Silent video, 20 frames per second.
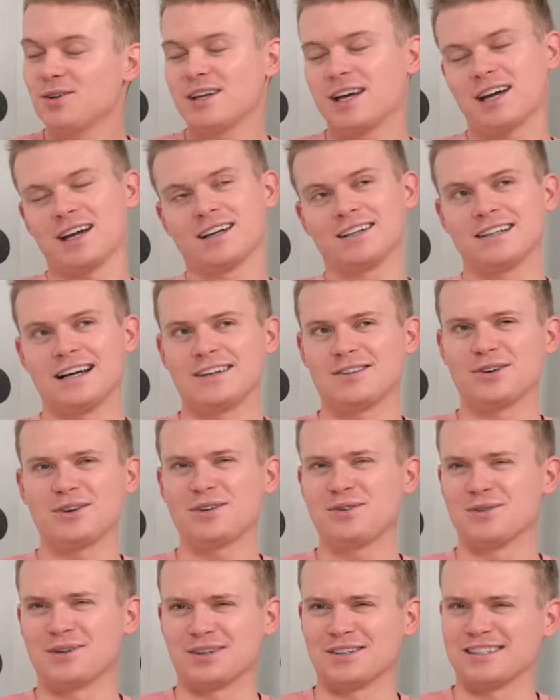yeah, I thought
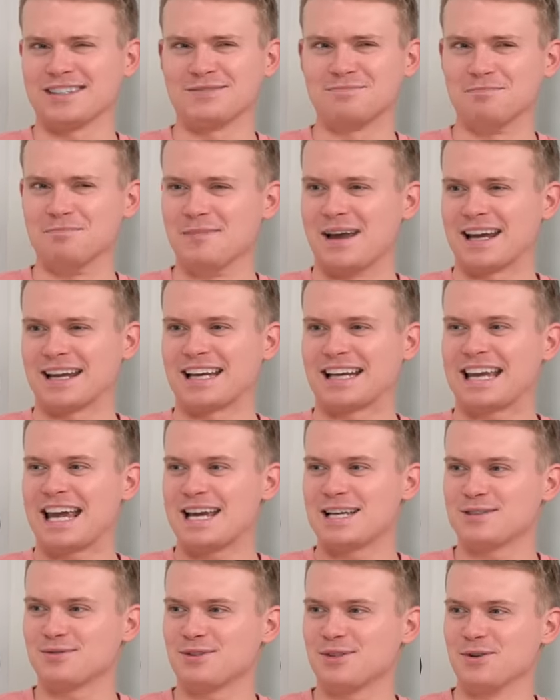you were gonna make a
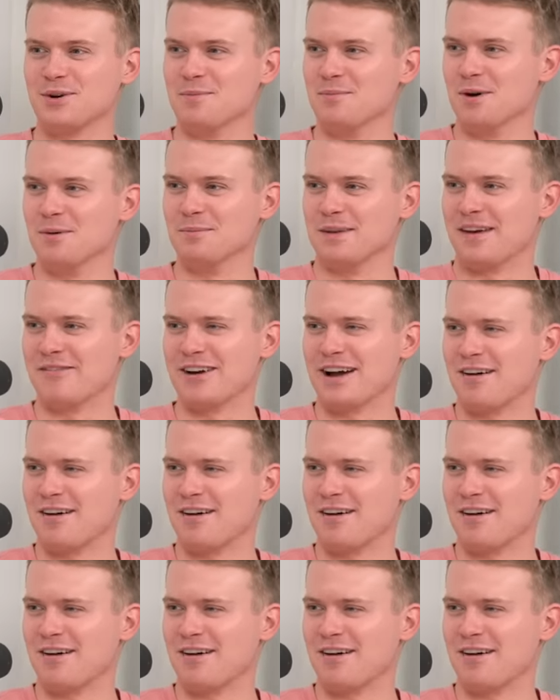case for your mum never